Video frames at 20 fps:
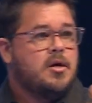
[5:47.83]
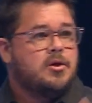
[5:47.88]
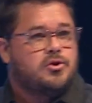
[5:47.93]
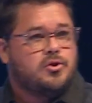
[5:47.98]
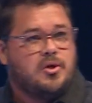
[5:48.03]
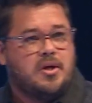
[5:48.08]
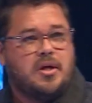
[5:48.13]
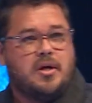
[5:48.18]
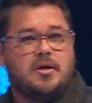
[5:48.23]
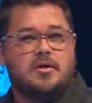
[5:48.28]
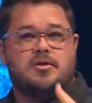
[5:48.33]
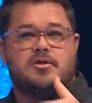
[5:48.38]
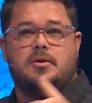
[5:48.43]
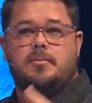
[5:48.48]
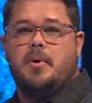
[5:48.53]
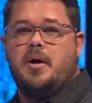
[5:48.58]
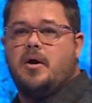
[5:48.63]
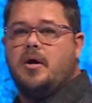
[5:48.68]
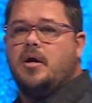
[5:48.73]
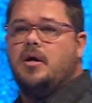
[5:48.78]
Judea,
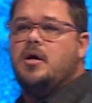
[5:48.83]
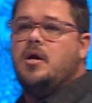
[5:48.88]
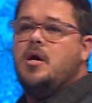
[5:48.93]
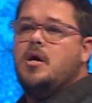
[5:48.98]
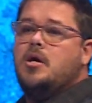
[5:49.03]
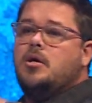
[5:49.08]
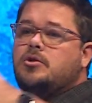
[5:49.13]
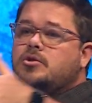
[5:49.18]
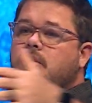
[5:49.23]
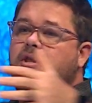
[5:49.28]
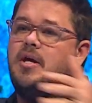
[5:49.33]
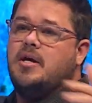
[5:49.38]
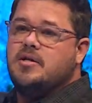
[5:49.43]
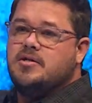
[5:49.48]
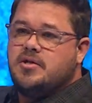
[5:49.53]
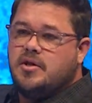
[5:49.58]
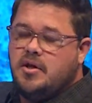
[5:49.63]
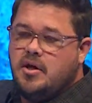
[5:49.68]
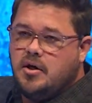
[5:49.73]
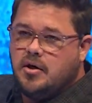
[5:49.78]
Samaria to the
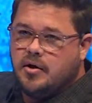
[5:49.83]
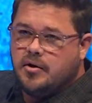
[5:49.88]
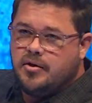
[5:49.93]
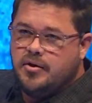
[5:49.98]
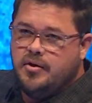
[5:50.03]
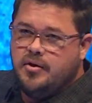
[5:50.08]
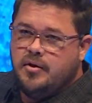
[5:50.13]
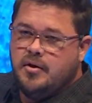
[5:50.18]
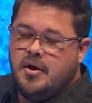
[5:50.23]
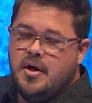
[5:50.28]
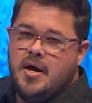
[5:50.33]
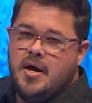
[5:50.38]
ends of the earth.